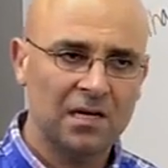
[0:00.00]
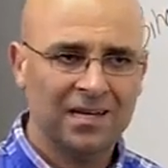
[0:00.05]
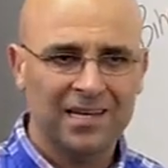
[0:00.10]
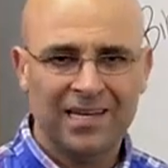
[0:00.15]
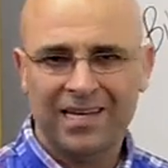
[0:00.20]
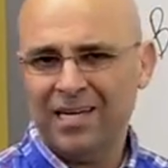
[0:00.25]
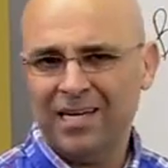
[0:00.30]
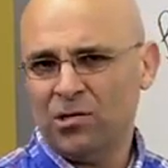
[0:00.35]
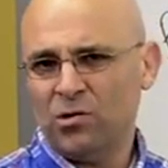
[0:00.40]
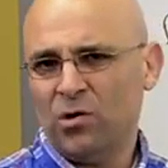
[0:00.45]

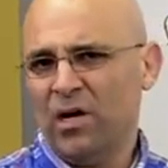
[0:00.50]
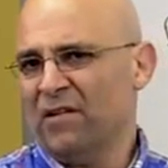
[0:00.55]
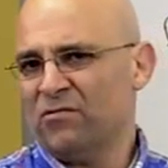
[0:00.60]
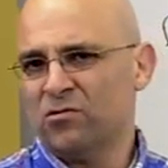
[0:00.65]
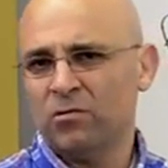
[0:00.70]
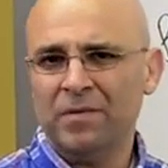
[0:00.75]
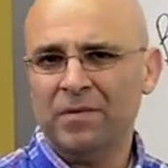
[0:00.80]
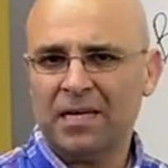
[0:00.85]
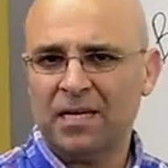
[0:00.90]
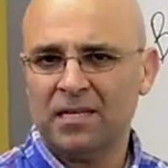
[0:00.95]
Here you have
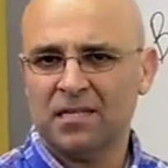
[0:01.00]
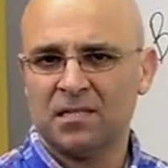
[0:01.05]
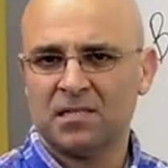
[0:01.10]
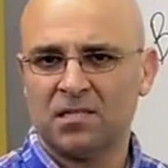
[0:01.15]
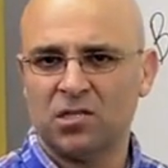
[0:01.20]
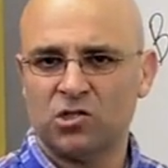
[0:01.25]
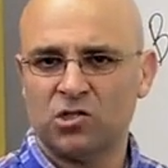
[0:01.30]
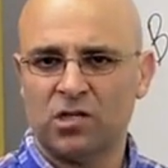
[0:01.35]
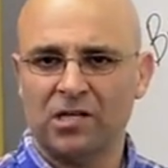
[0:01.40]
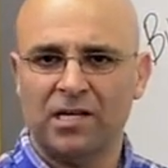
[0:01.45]
to make a
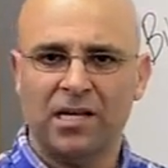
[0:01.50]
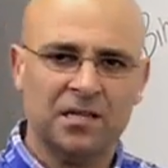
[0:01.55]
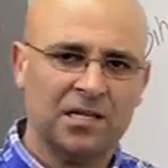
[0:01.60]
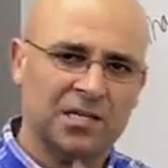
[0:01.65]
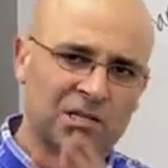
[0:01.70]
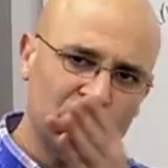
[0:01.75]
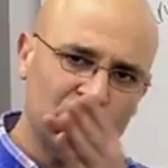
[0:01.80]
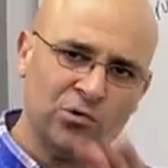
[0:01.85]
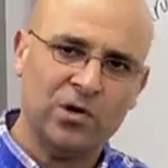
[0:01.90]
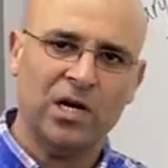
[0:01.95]
decision. Either
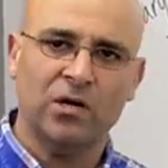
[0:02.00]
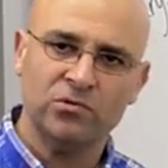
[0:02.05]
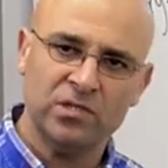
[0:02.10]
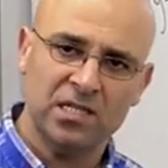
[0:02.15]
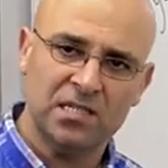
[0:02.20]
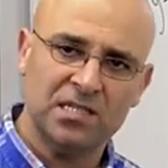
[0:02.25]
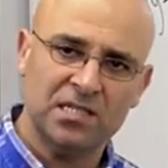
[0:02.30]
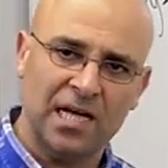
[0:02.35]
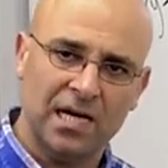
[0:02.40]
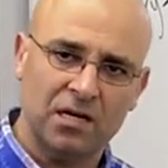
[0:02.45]
you round
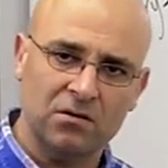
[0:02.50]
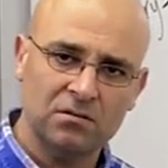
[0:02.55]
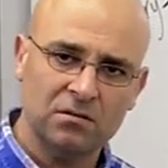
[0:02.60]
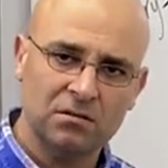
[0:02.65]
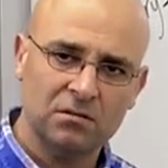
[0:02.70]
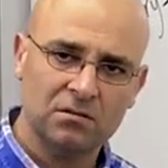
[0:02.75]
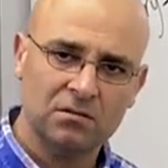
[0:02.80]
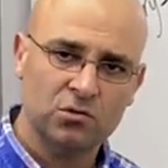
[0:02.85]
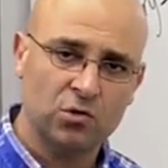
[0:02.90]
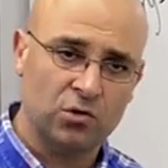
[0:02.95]
it down
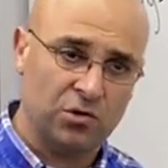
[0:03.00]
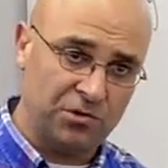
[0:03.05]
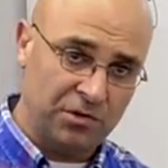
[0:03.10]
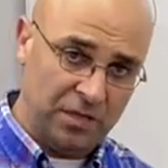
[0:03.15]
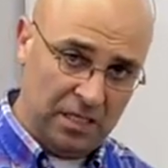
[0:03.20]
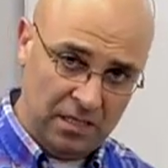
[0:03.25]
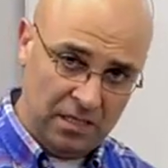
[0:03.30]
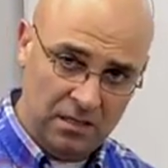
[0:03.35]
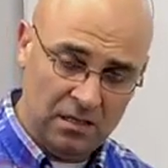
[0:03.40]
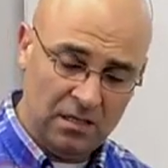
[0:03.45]
to
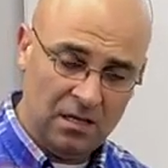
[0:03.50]
3